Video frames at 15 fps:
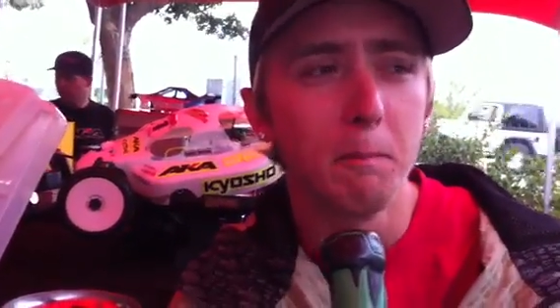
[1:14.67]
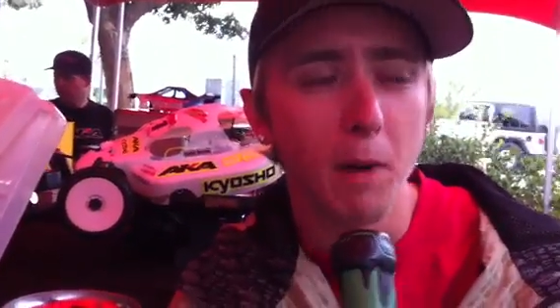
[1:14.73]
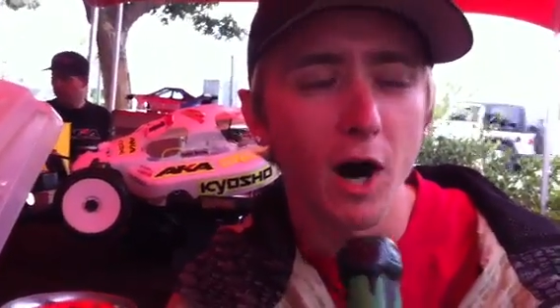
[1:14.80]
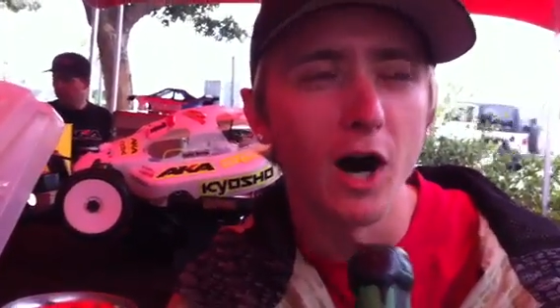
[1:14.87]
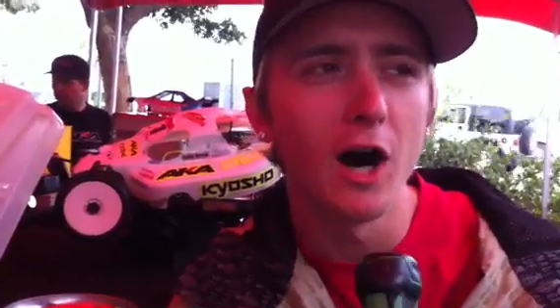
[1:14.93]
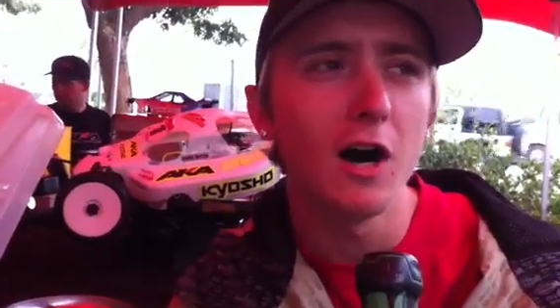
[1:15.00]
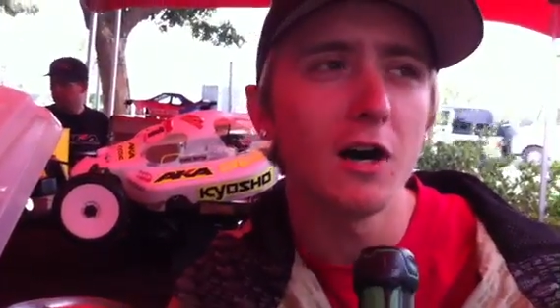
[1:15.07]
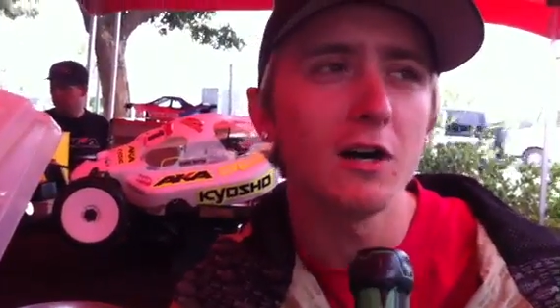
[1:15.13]

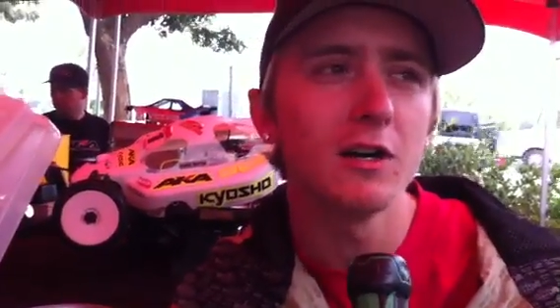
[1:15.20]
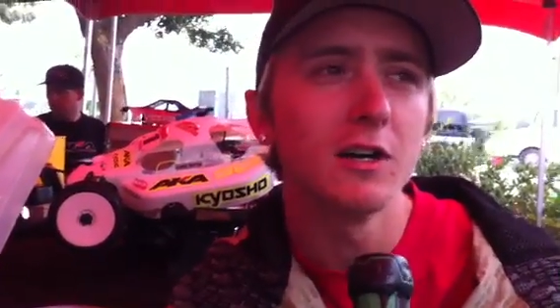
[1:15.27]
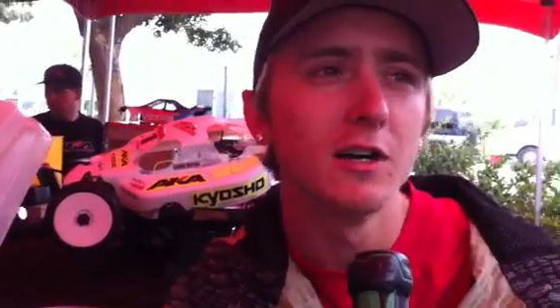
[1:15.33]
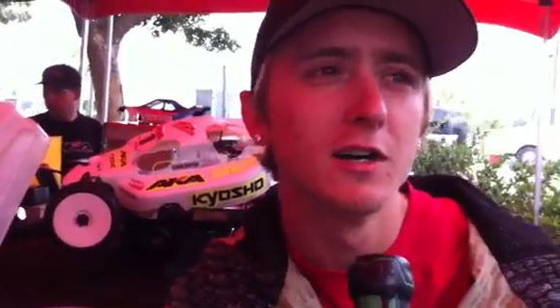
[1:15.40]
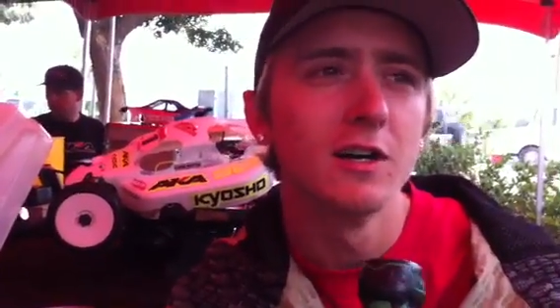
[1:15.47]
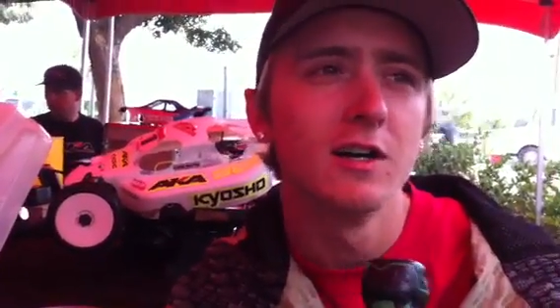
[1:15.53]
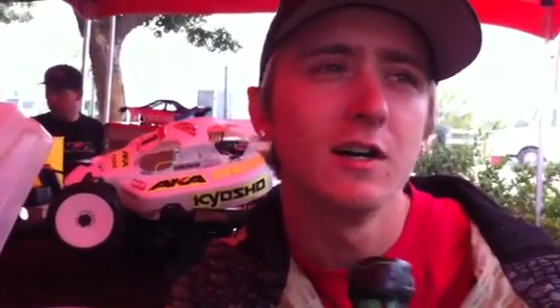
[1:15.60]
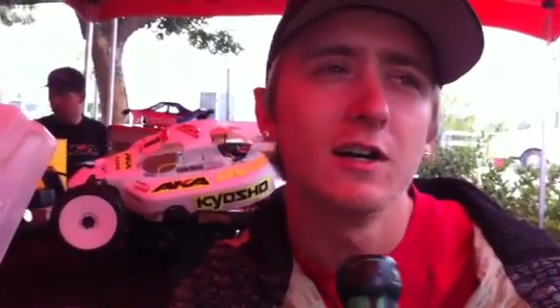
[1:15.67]

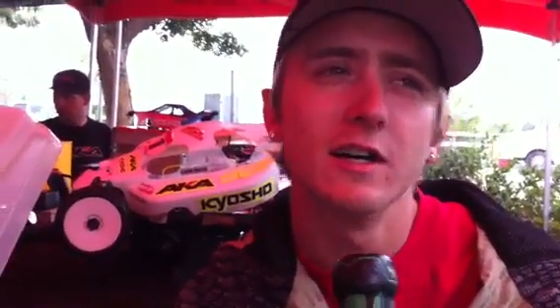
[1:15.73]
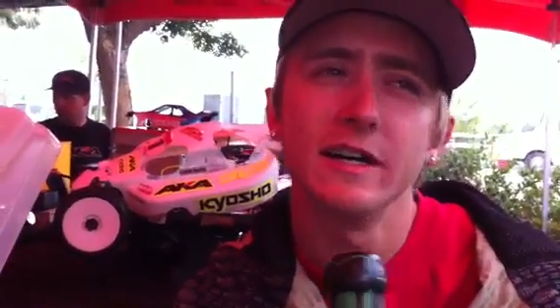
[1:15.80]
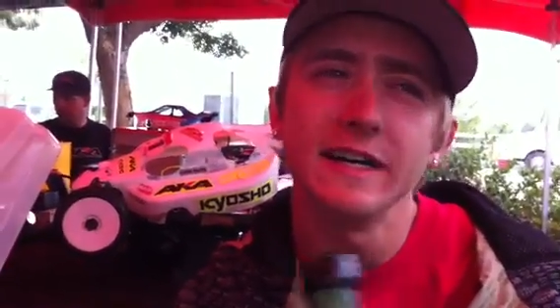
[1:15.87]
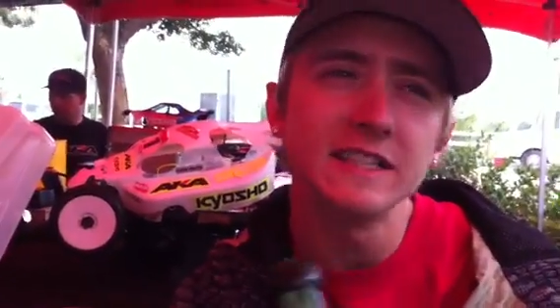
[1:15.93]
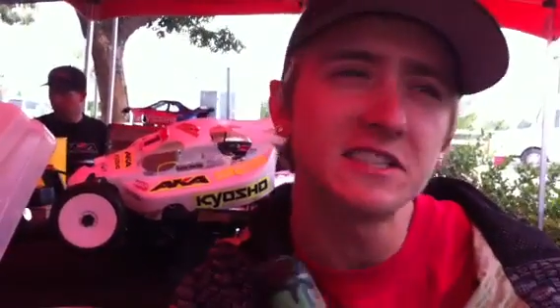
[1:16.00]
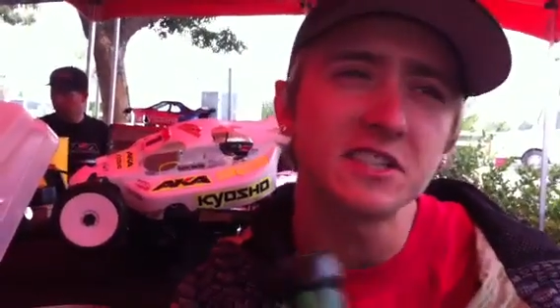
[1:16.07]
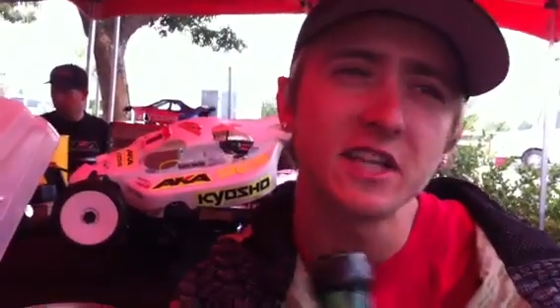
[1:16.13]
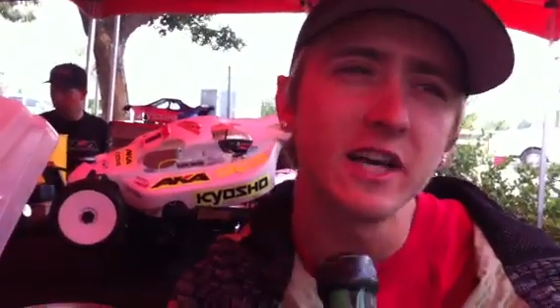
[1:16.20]
but
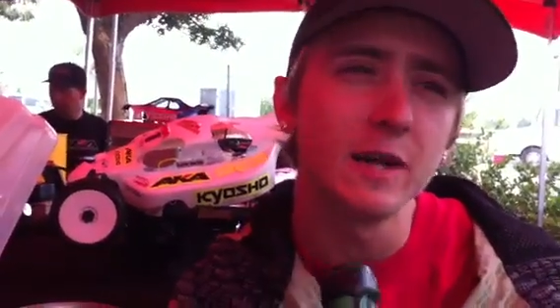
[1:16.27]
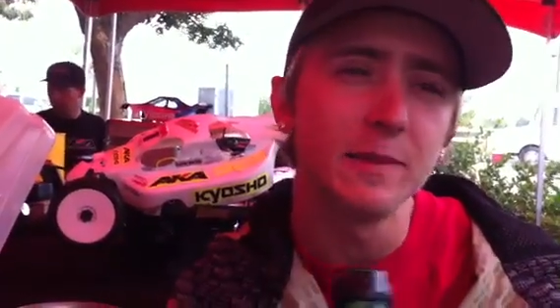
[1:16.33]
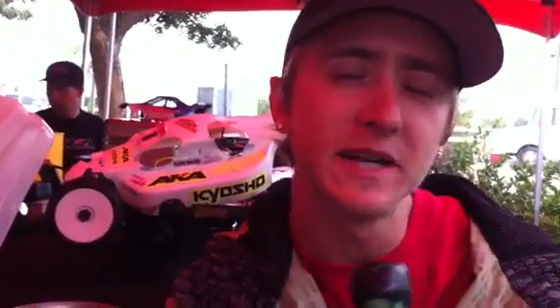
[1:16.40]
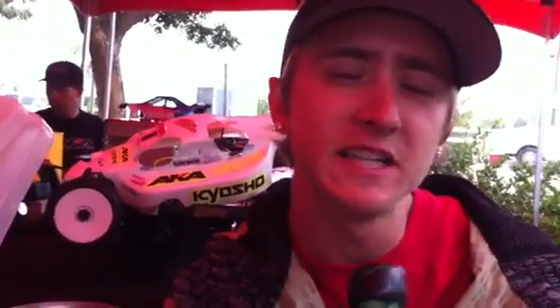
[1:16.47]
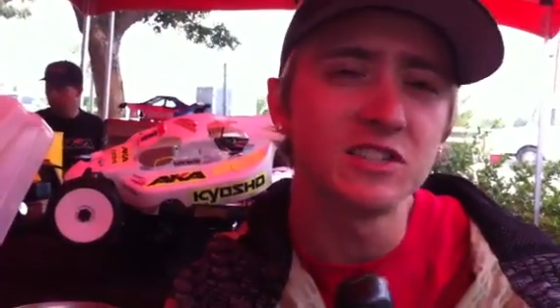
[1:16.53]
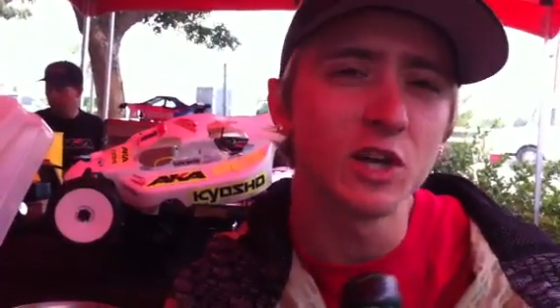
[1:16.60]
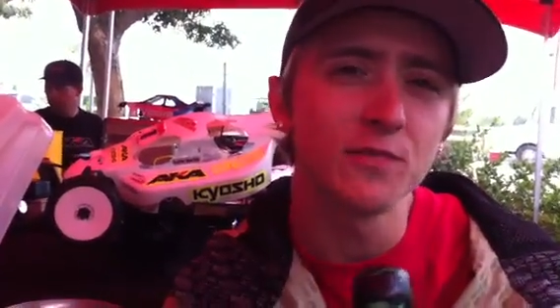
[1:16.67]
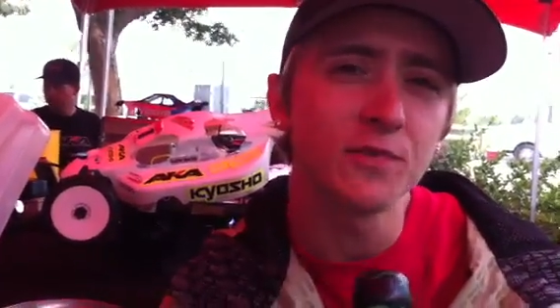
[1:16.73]
it's going to be a
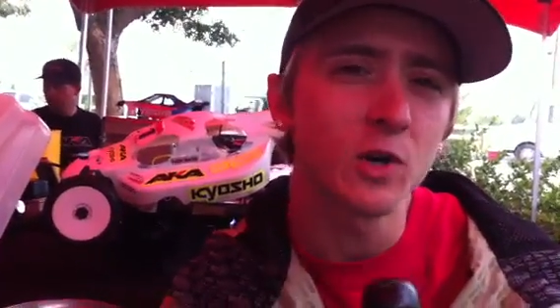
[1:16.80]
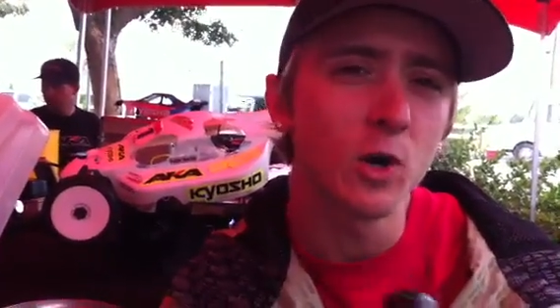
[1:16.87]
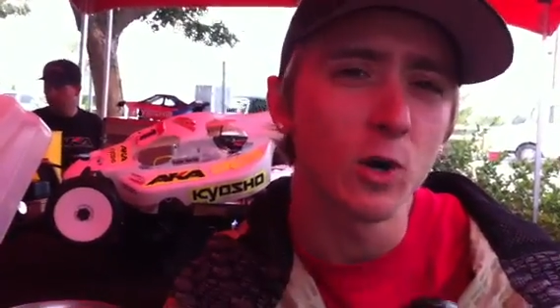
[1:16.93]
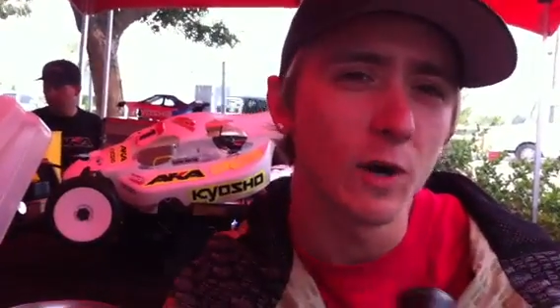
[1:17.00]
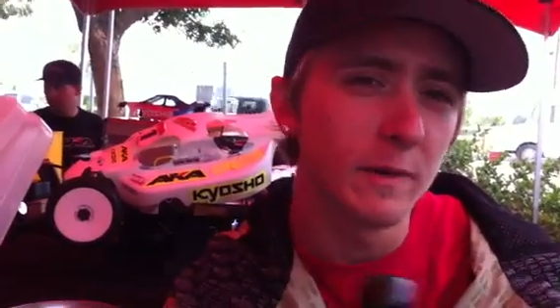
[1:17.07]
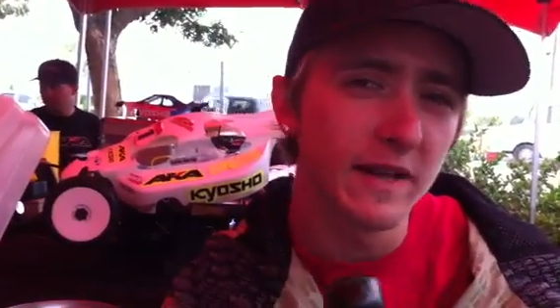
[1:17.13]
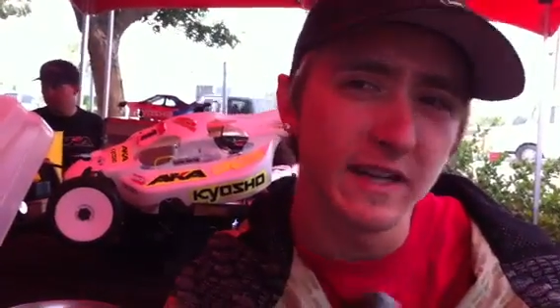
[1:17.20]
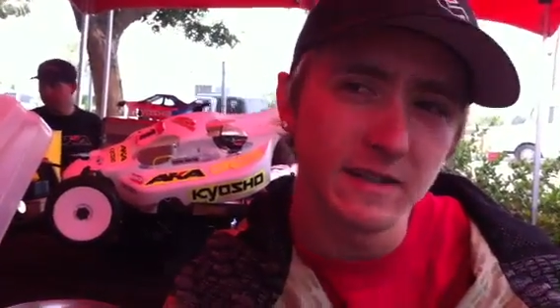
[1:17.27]
tough call.
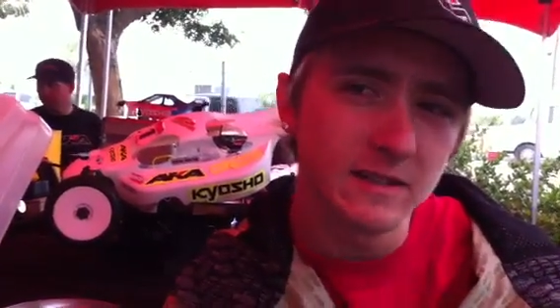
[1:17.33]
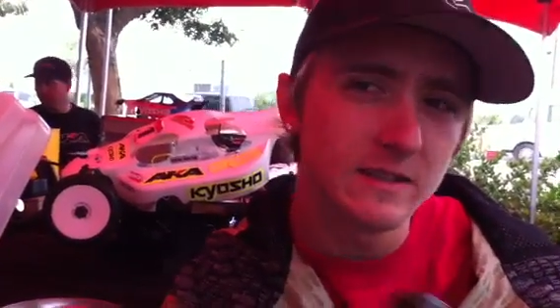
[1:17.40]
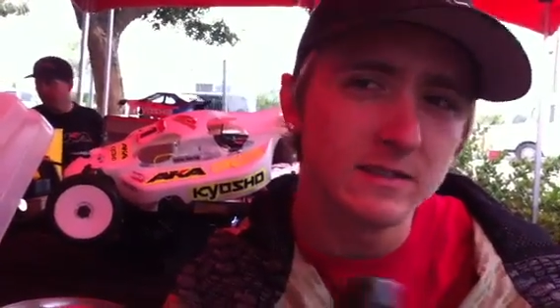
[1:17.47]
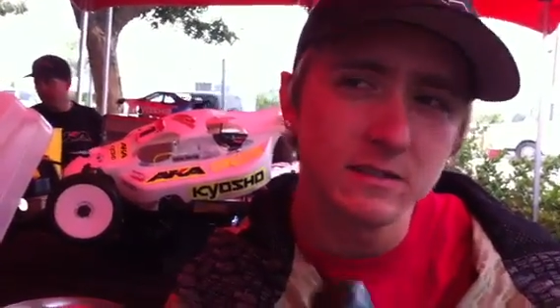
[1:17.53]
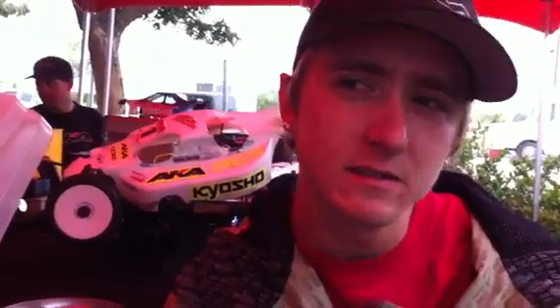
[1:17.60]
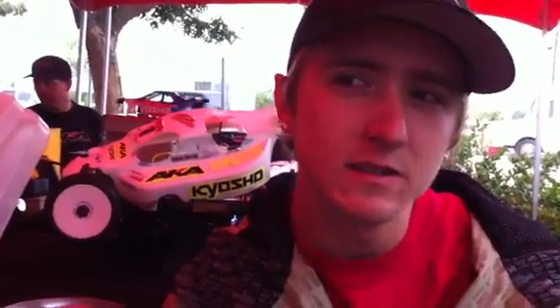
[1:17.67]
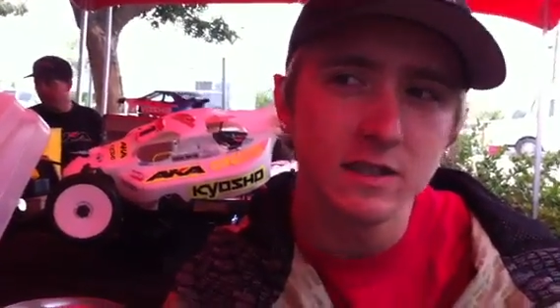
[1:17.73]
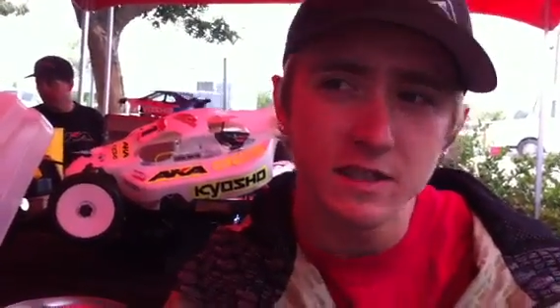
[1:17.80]
I mean,
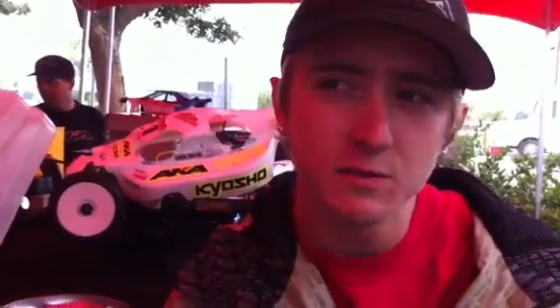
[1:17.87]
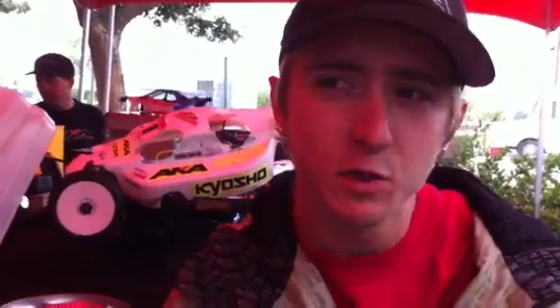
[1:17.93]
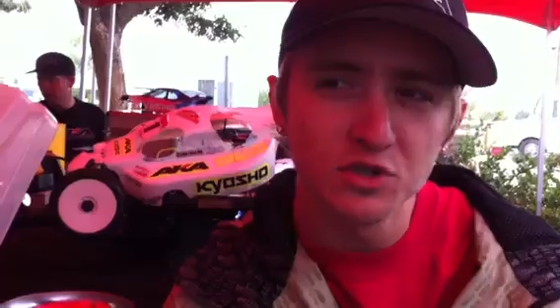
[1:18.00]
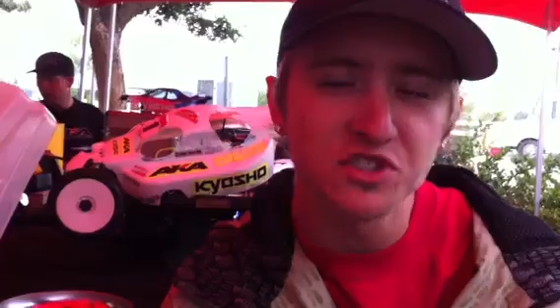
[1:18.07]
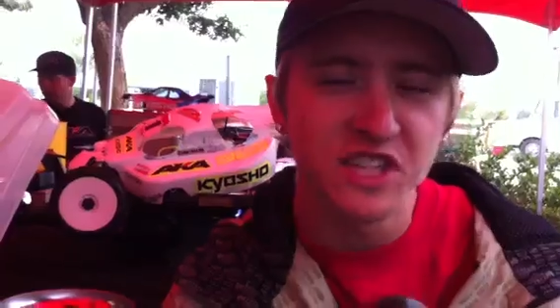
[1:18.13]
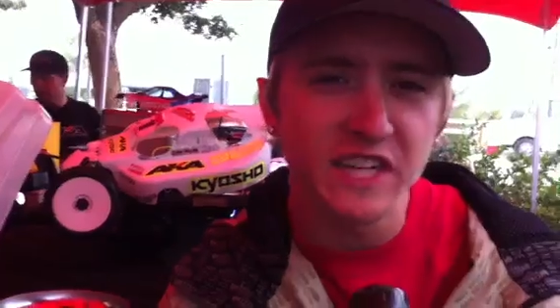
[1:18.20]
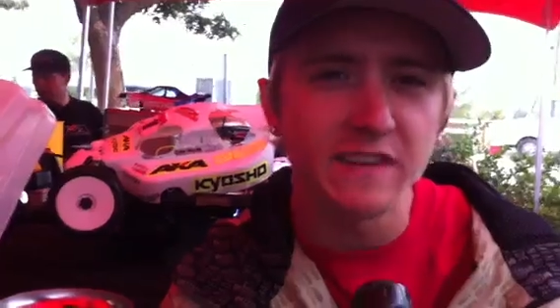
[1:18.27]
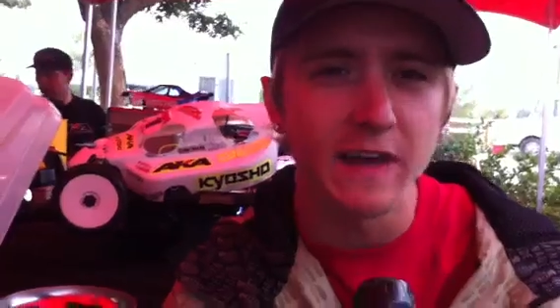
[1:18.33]
we'll
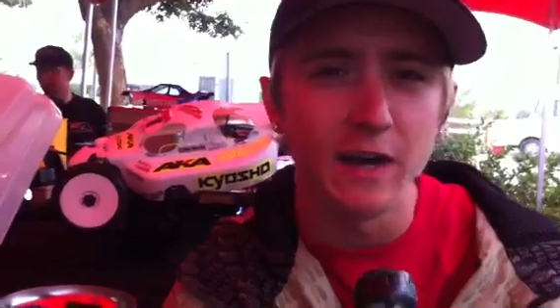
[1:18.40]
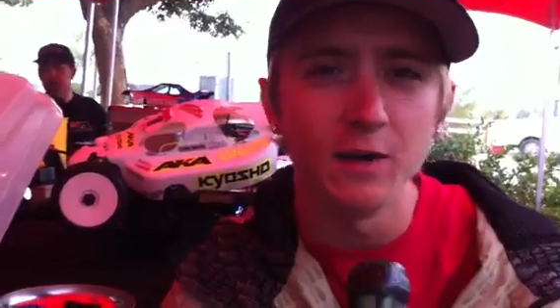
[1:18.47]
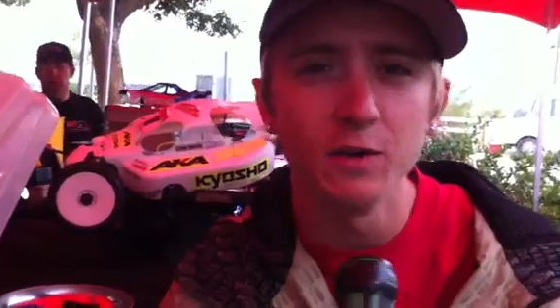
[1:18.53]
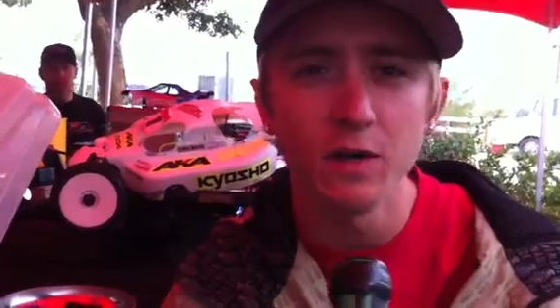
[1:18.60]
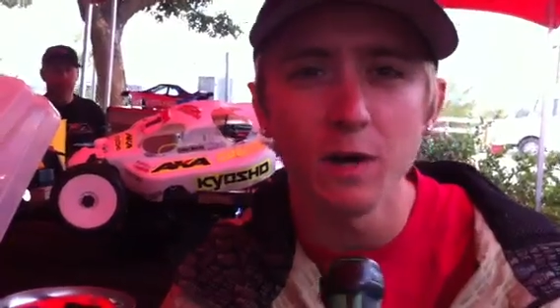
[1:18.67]
see though.